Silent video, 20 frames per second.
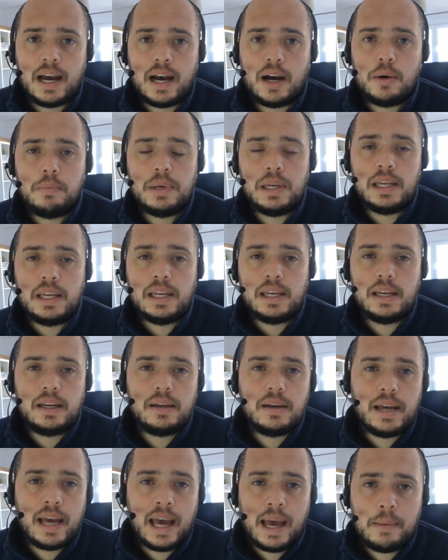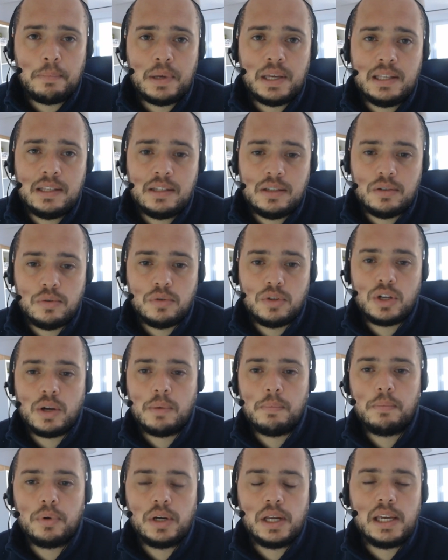I'll be happy to
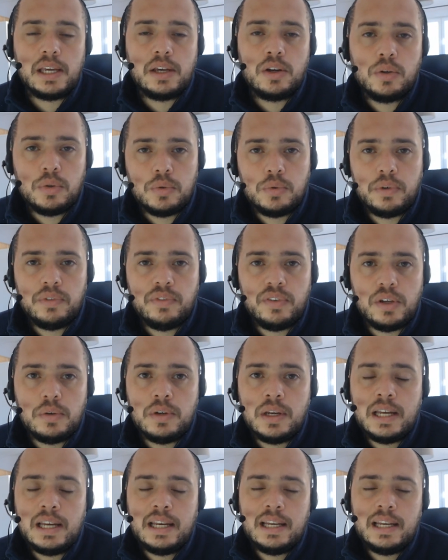jump on a call with you,